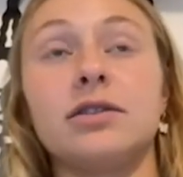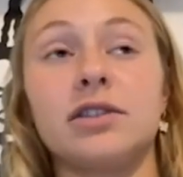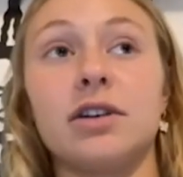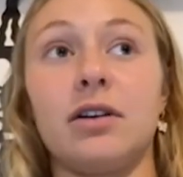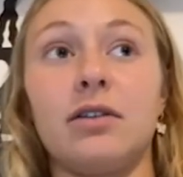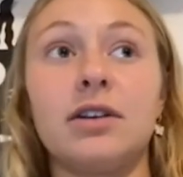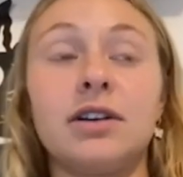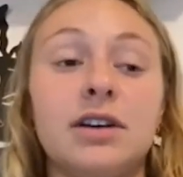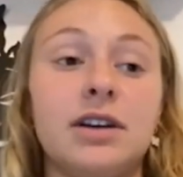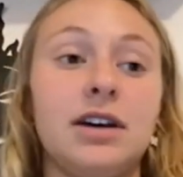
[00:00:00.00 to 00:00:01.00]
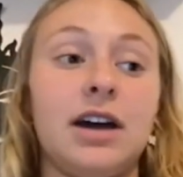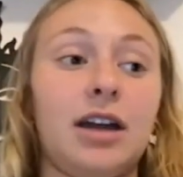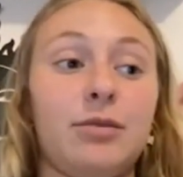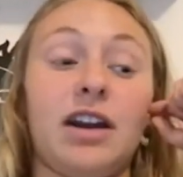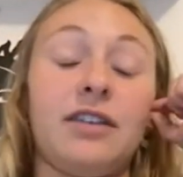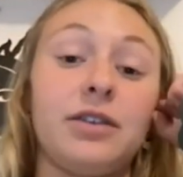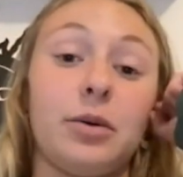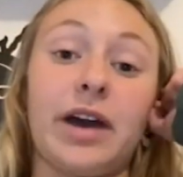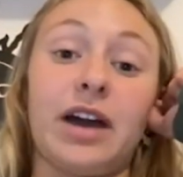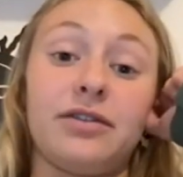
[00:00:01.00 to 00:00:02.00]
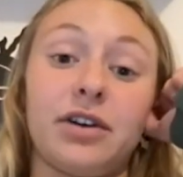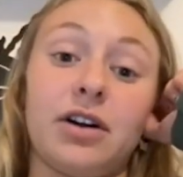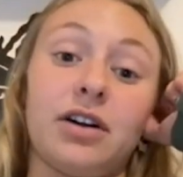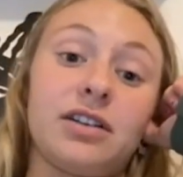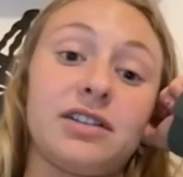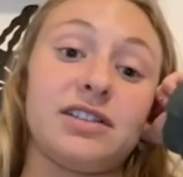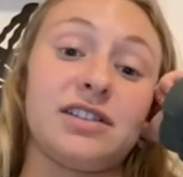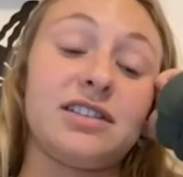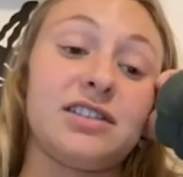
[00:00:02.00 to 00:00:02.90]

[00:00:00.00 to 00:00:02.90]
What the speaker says: So, I mean, I feel bad for her because